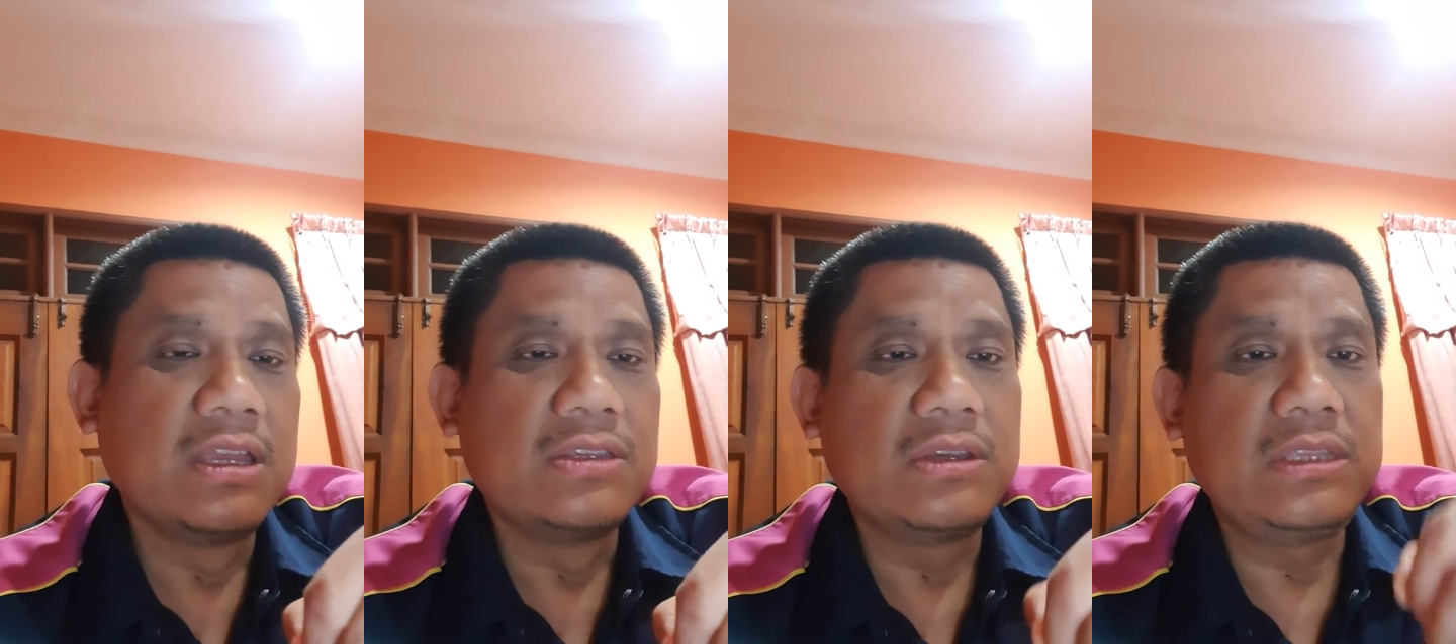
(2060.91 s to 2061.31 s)

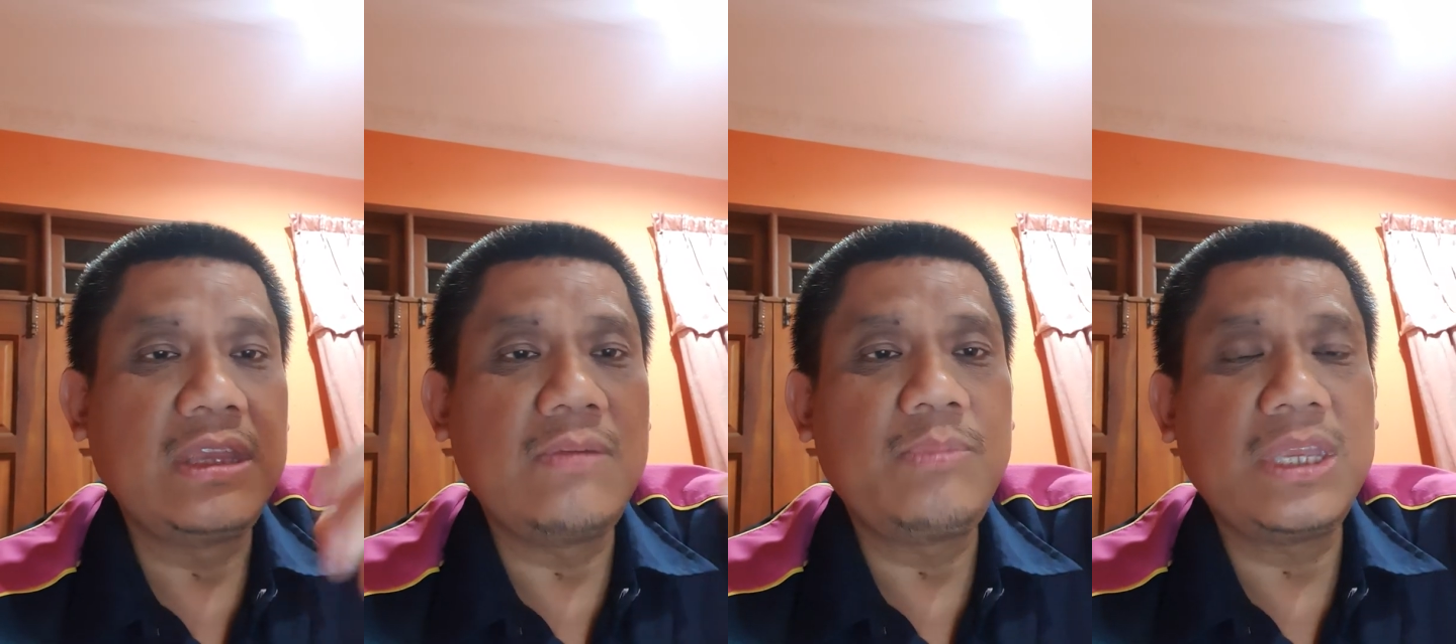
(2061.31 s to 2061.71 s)
So
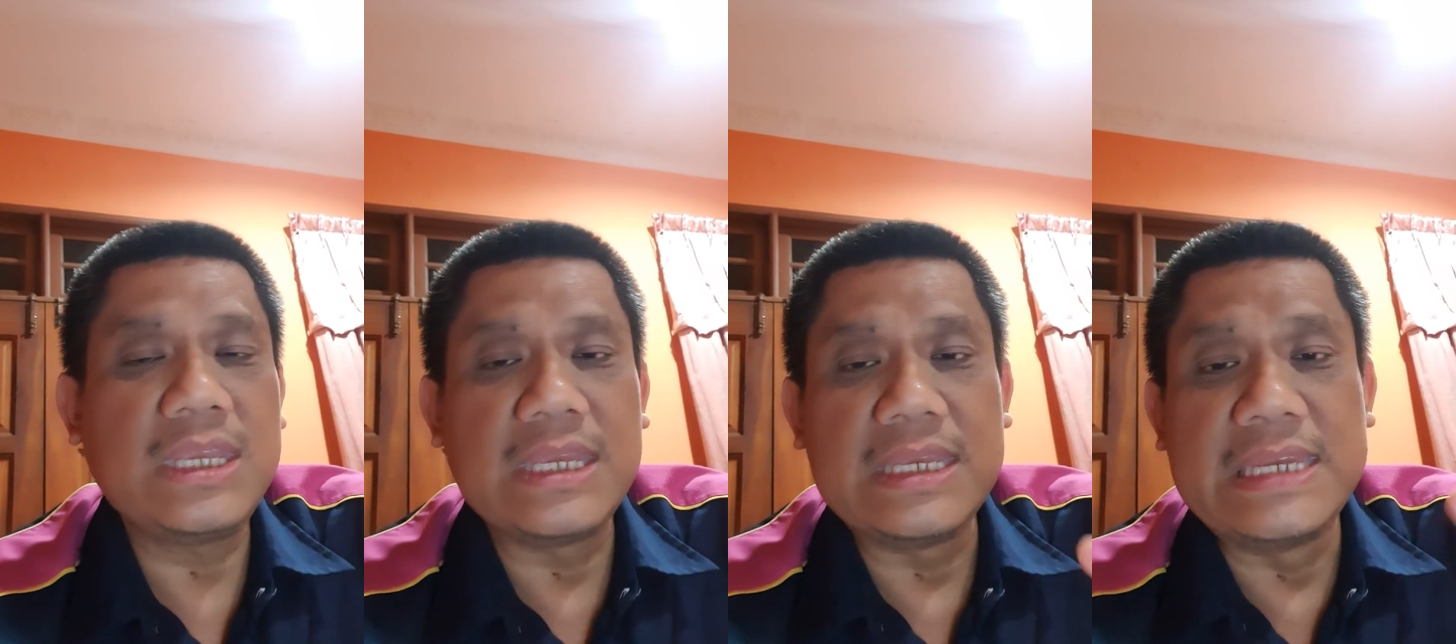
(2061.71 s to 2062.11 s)
DAP
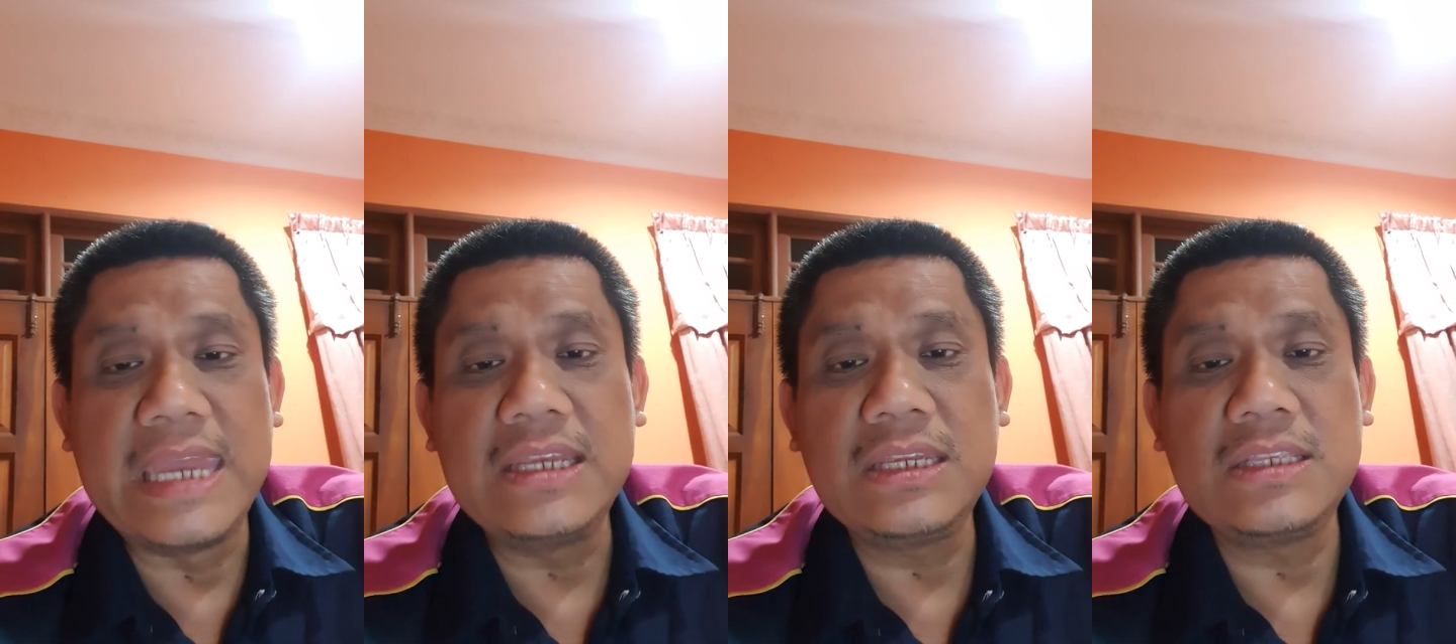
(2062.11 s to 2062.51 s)

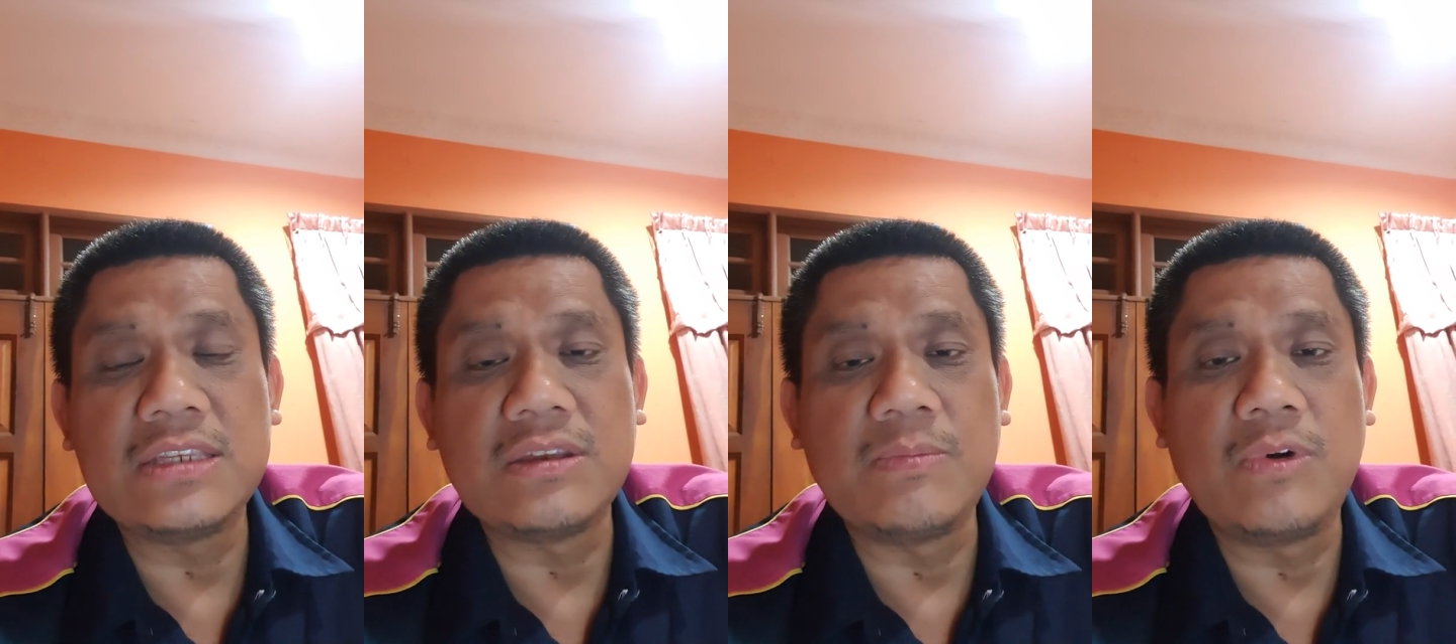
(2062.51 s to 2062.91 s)
gaining the
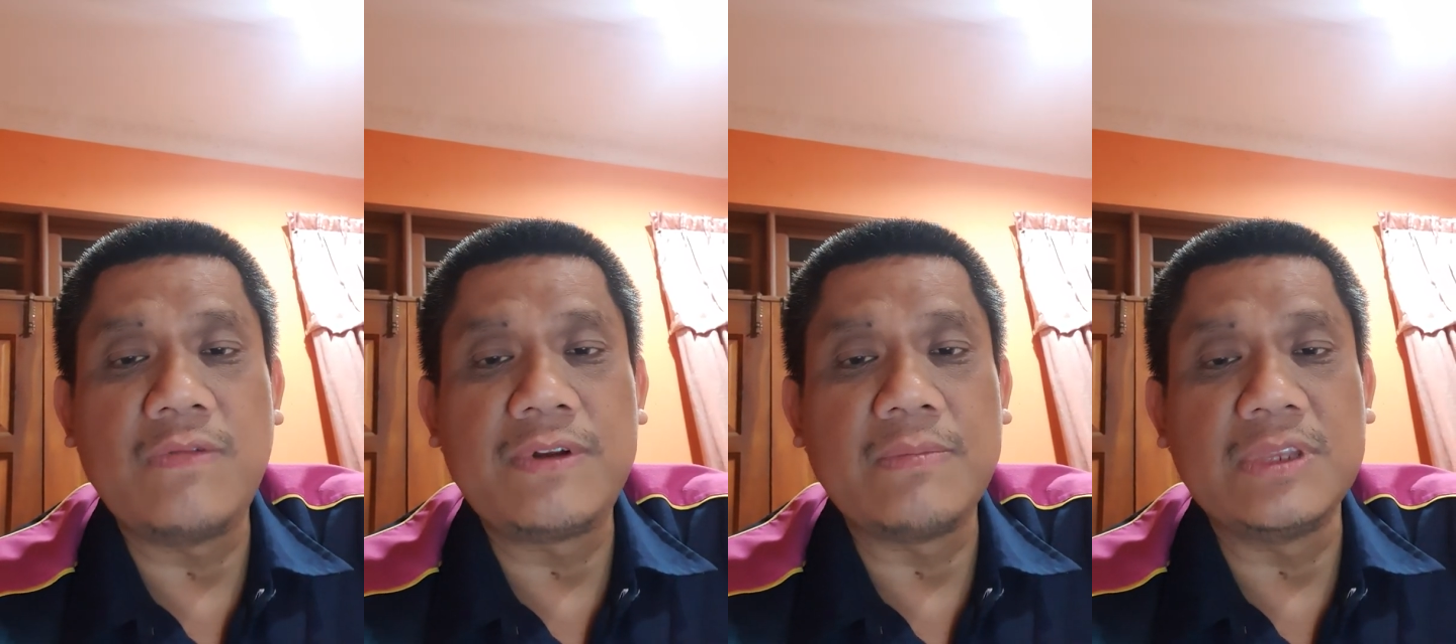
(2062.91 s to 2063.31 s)
support
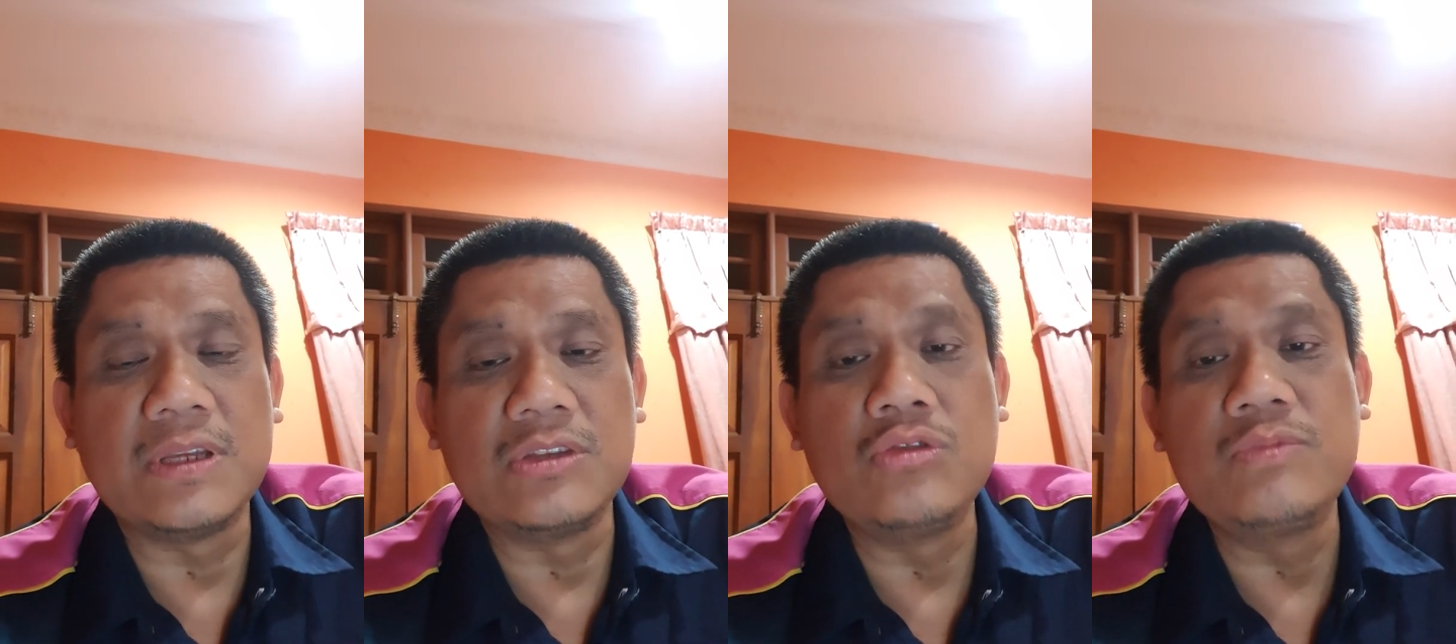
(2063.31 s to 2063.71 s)
from the
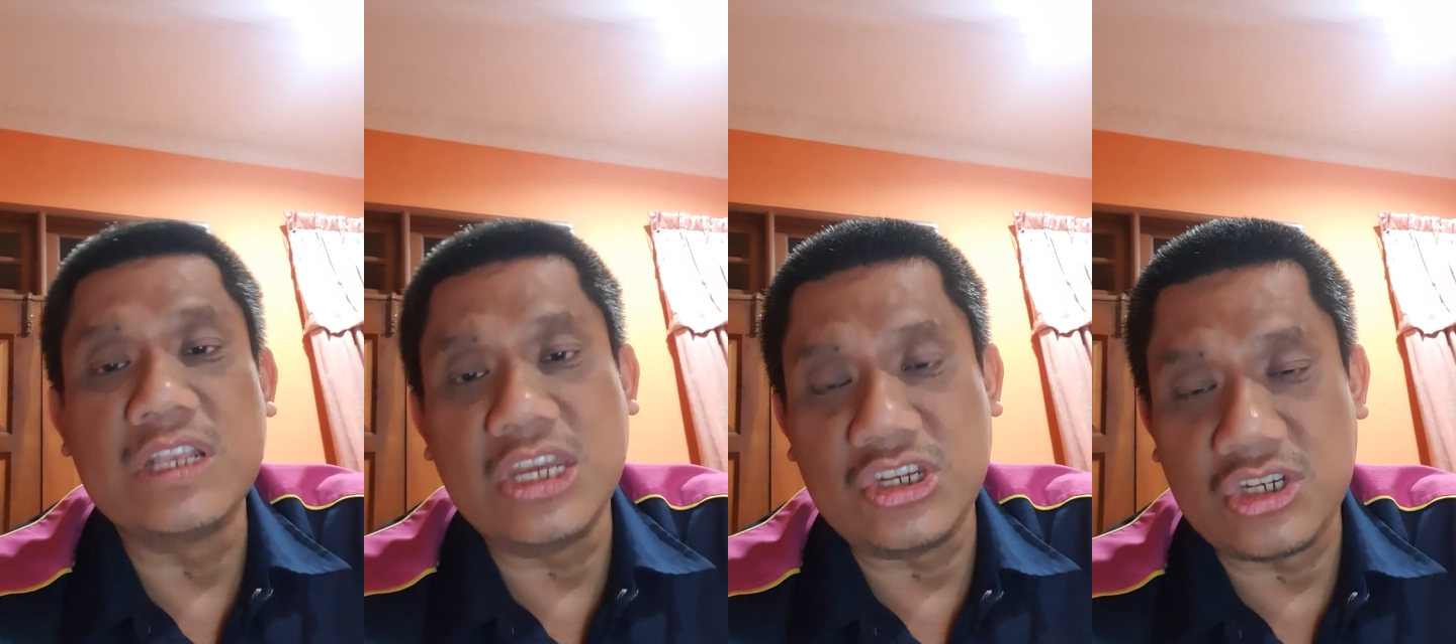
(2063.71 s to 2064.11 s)
New
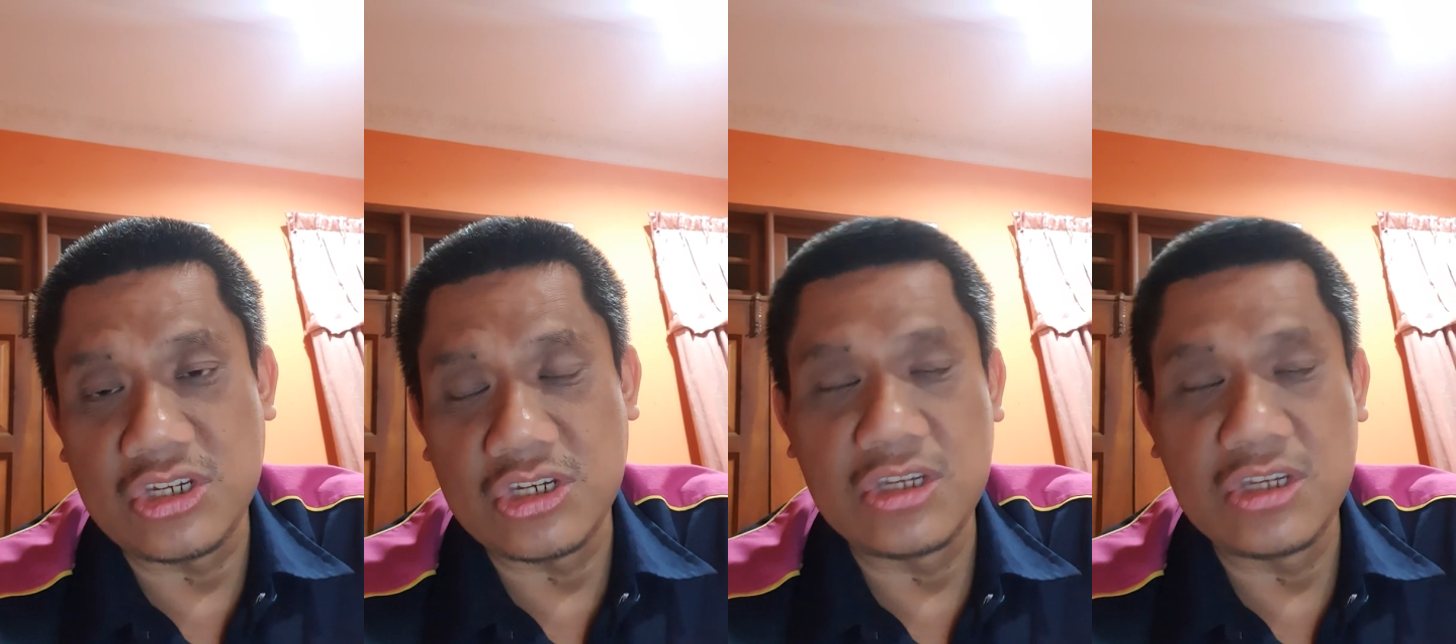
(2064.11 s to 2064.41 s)
Village.